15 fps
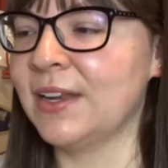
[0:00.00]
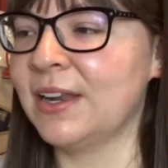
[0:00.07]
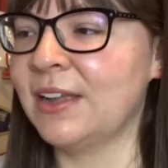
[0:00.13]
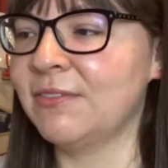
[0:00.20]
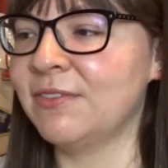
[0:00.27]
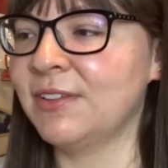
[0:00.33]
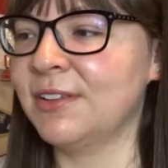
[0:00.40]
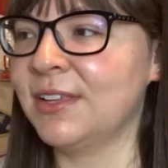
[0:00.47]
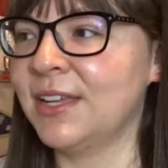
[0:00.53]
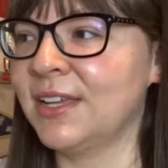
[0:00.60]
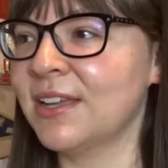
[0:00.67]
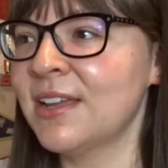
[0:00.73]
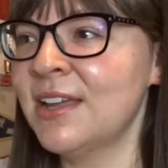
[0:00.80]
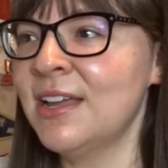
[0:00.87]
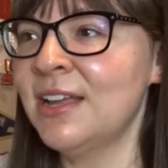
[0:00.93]
And I feel
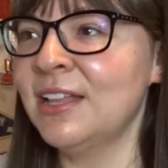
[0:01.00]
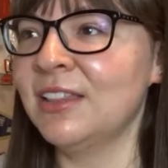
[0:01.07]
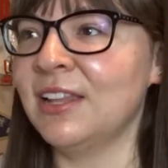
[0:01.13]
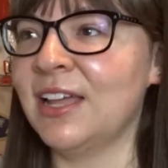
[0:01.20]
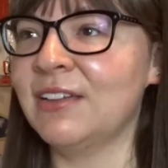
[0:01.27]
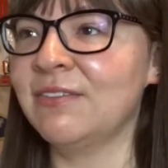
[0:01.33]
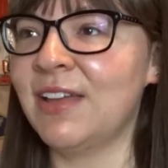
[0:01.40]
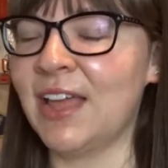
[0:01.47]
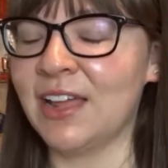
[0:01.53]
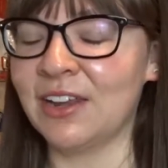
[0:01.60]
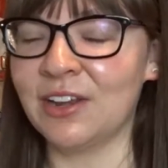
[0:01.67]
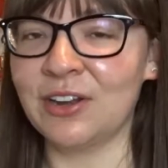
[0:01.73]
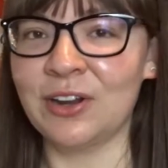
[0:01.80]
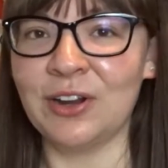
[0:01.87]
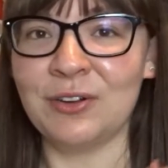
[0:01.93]
like life
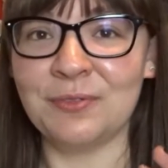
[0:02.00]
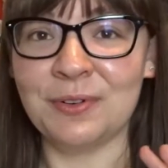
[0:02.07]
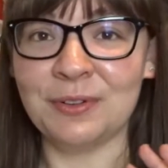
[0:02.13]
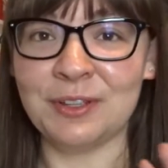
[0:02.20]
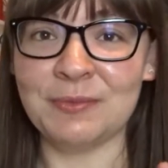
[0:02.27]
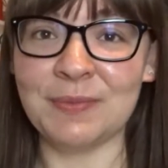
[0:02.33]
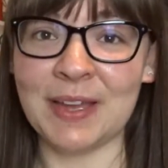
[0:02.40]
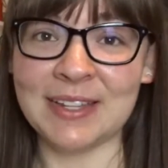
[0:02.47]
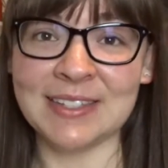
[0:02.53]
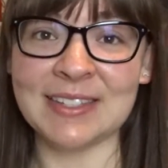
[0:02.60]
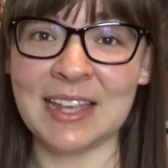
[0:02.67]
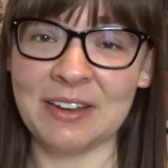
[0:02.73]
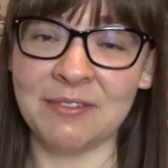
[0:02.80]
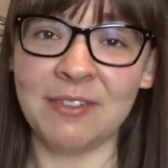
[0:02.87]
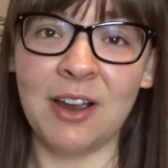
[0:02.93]
handed her a really bad
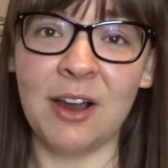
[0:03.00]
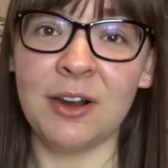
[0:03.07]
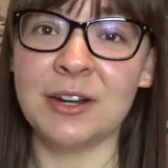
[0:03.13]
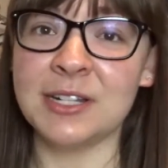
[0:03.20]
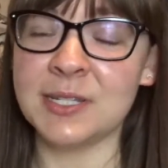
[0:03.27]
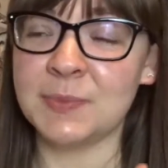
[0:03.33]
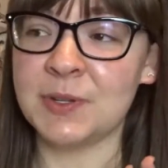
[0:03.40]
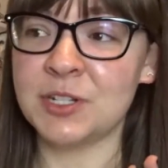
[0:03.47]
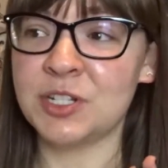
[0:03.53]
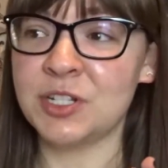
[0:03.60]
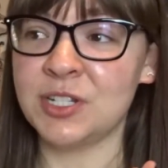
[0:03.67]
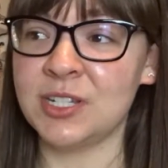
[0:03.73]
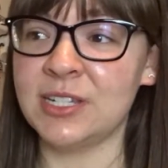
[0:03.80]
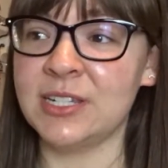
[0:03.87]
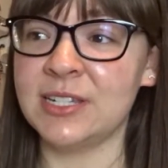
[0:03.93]
set of cards, but
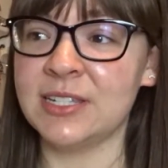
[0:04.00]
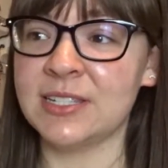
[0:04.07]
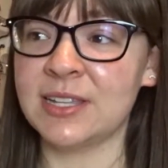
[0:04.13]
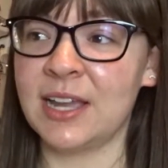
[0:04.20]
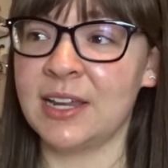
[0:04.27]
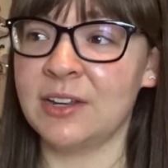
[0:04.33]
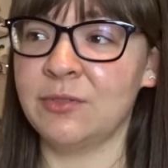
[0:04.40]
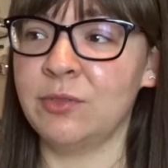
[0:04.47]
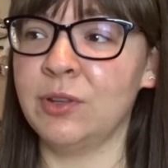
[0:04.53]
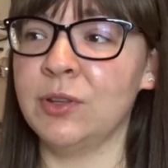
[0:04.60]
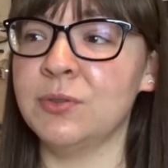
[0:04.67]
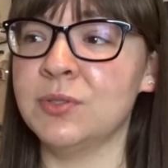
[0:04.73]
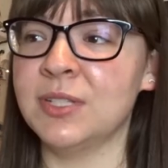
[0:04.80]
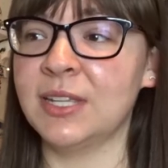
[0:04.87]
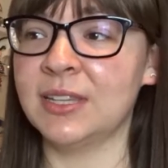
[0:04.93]
she is kind of
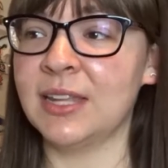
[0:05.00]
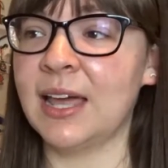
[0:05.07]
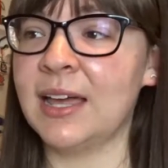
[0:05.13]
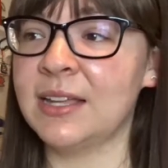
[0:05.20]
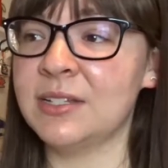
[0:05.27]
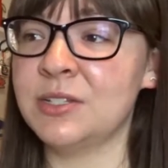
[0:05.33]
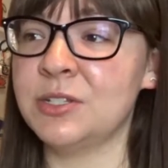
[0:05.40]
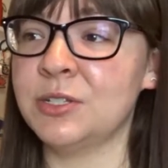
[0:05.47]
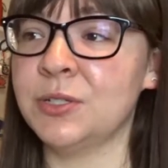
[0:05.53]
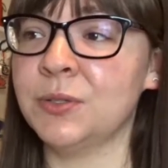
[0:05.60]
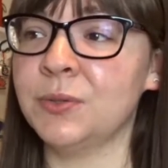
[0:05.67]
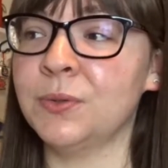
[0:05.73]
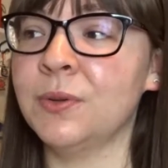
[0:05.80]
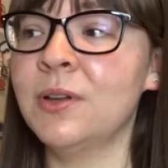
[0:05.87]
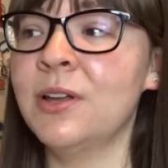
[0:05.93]
using that
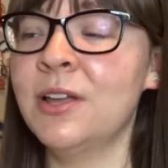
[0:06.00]
to,